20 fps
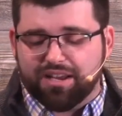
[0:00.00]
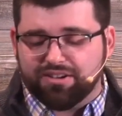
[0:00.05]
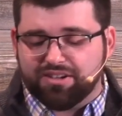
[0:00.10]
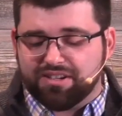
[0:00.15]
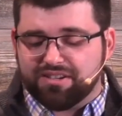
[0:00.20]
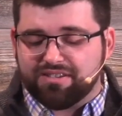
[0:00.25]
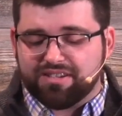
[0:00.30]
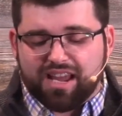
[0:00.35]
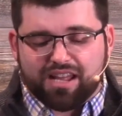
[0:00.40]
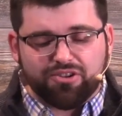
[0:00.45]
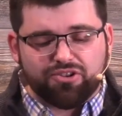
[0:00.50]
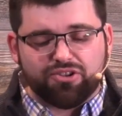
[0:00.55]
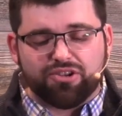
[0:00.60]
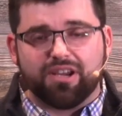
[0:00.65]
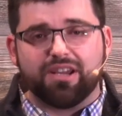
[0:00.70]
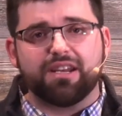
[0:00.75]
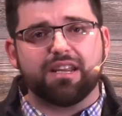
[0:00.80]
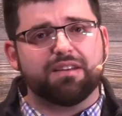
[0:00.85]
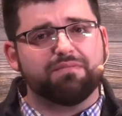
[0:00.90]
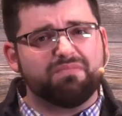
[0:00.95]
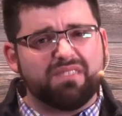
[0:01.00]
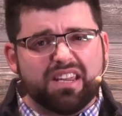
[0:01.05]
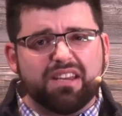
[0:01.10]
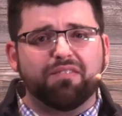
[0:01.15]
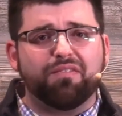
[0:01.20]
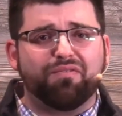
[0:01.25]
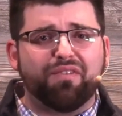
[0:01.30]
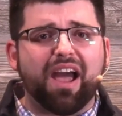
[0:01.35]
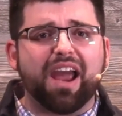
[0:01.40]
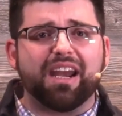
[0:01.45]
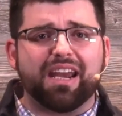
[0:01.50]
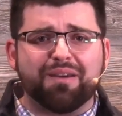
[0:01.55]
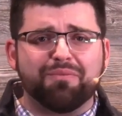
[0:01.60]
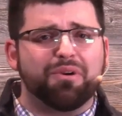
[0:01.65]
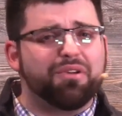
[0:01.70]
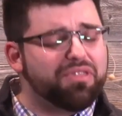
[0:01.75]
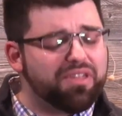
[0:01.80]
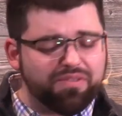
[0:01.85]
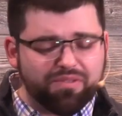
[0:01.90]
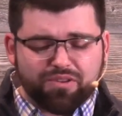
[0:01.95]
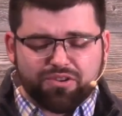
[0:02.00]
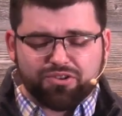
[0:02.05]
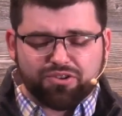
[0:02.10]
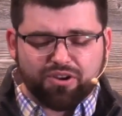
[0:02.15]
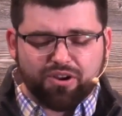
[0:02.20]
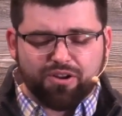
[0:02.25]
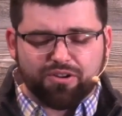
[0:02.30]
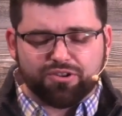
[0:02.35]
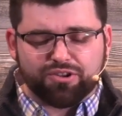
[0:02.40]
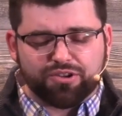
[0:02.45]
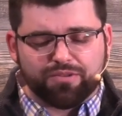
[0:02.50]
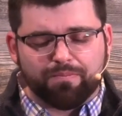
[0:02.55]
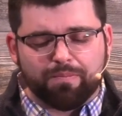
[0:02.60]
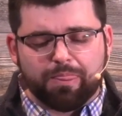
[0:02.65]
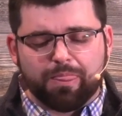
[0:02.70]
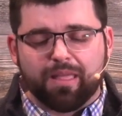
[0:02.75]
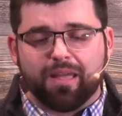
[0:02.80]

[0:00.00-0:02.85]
dissension and infighting within the church.